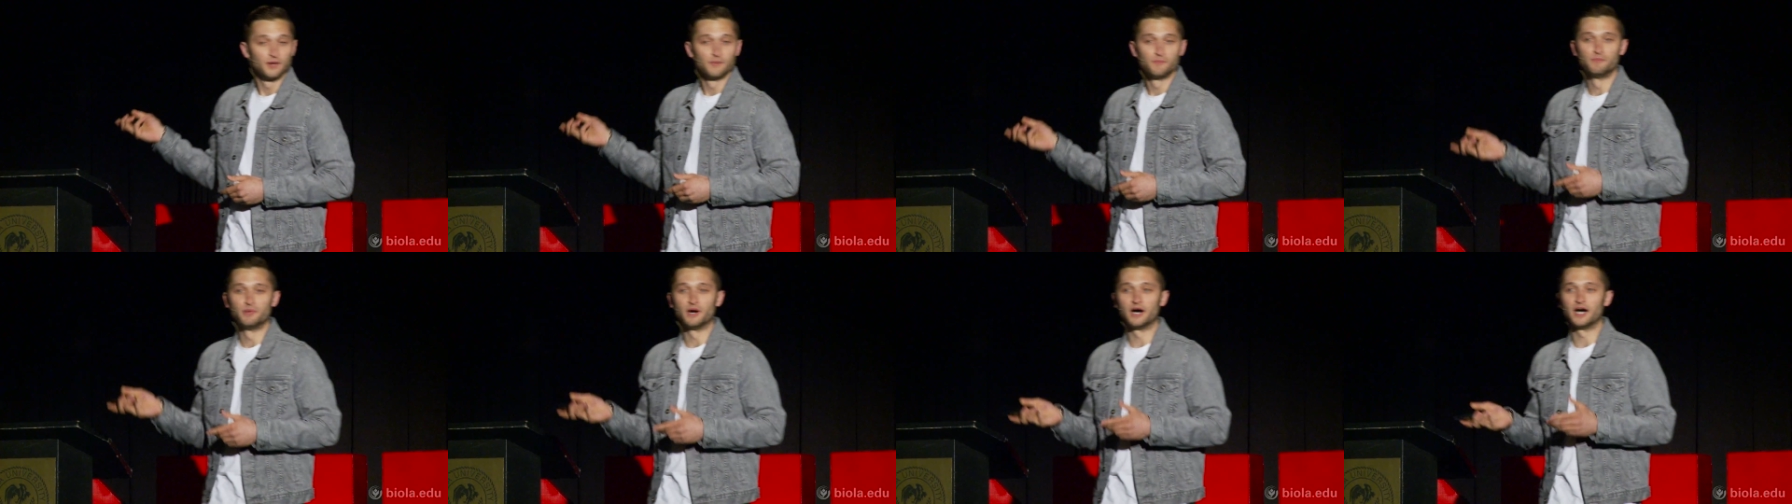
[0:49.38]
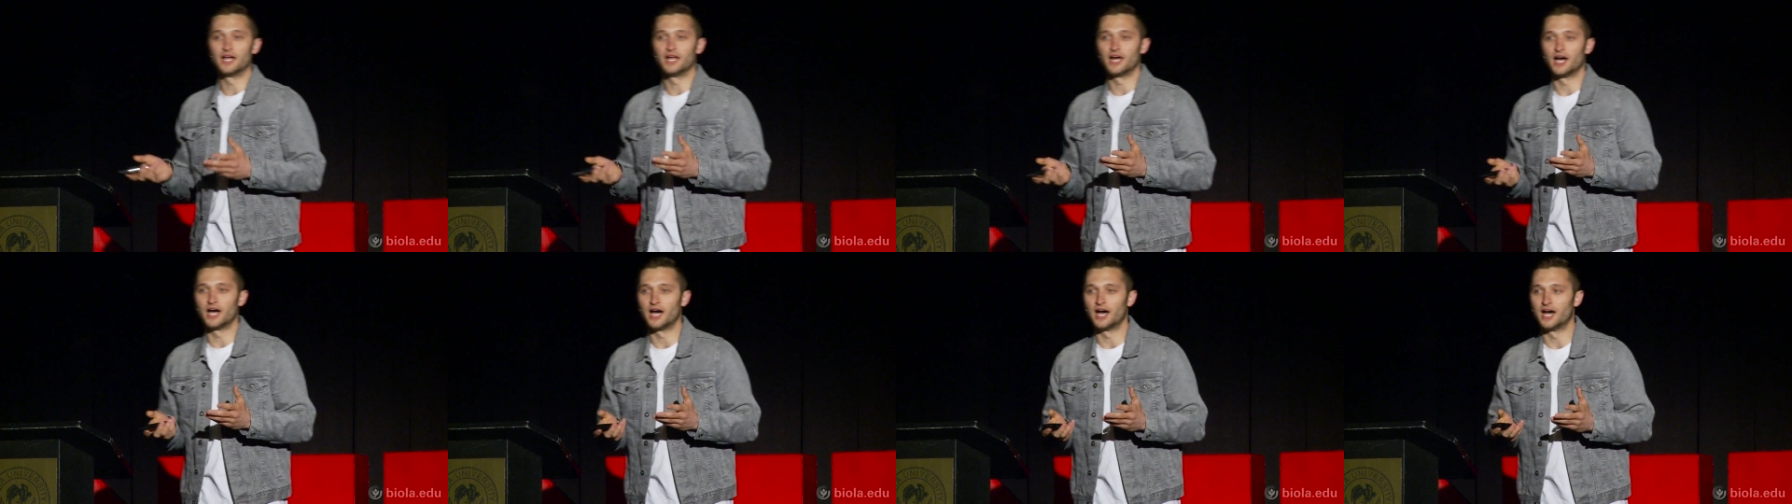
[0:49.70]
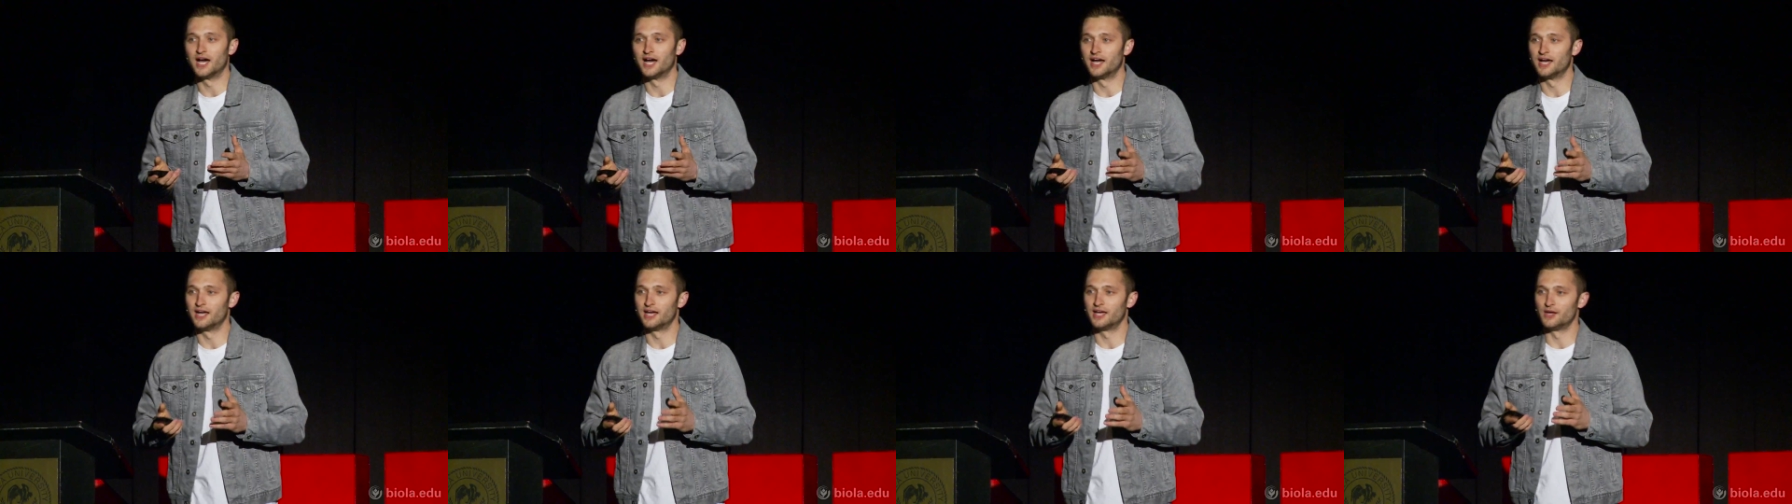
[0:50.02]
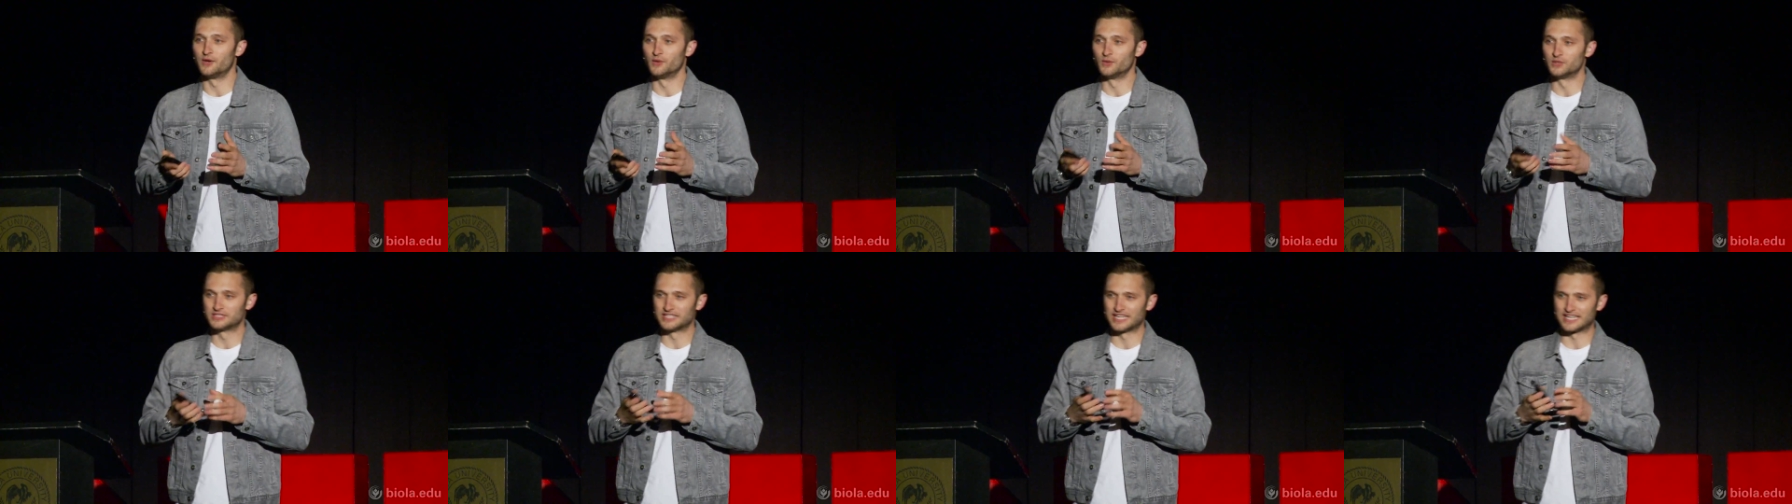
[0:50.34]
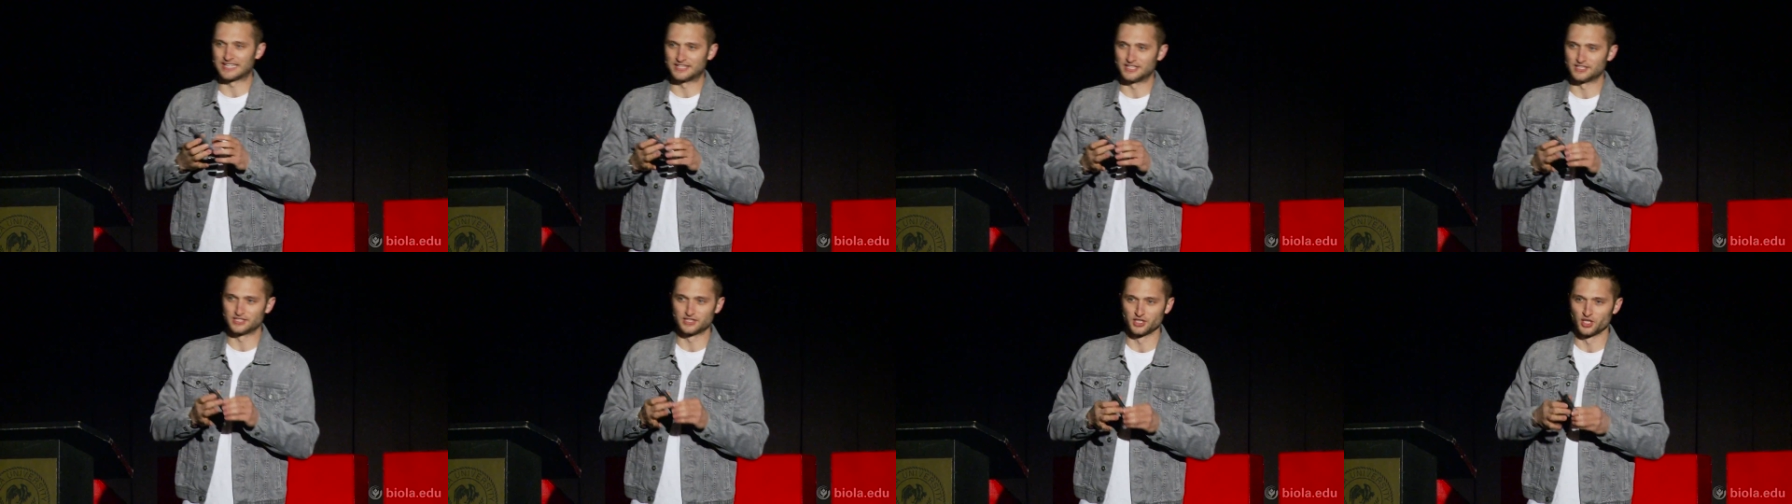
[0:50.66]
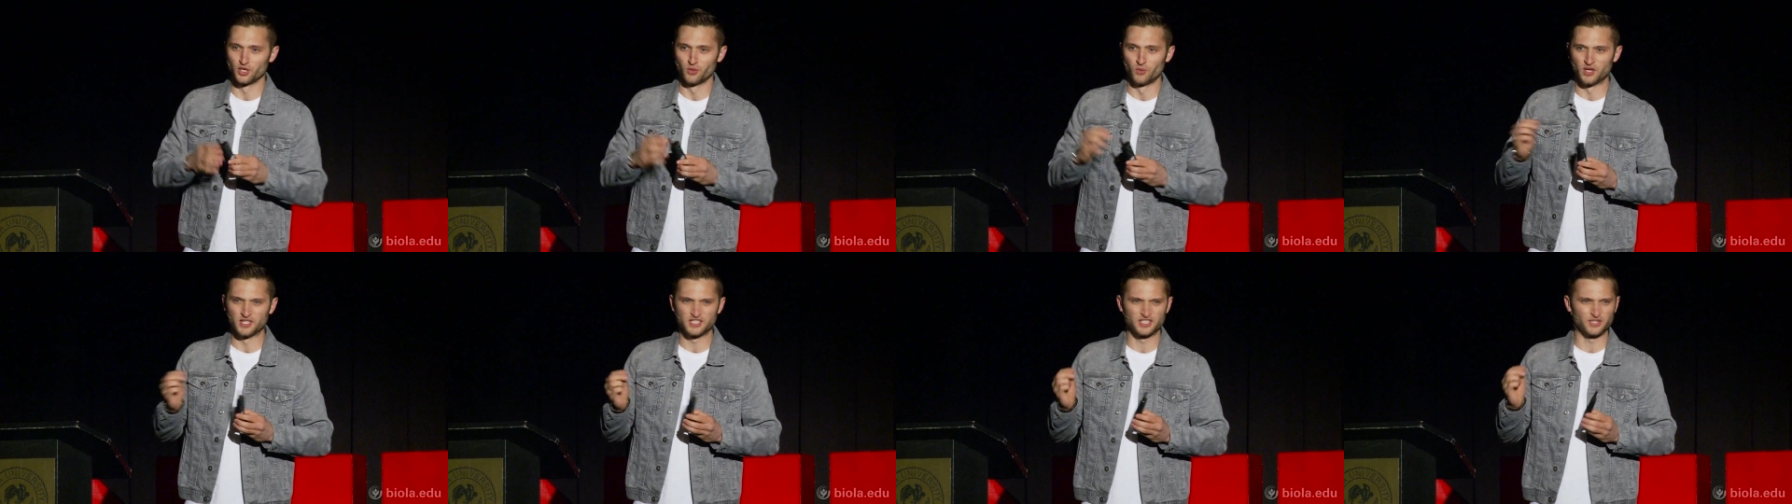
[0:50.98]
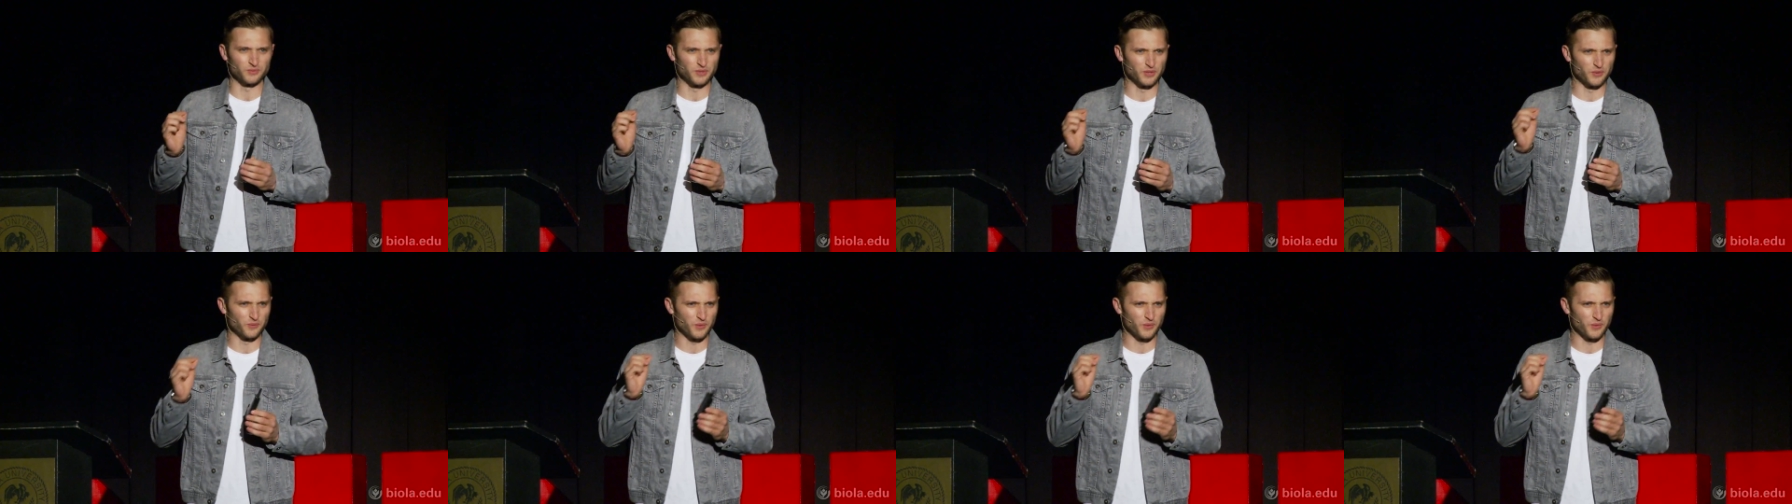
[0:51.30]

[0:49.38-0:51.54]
But uh, it was like these little ones that we,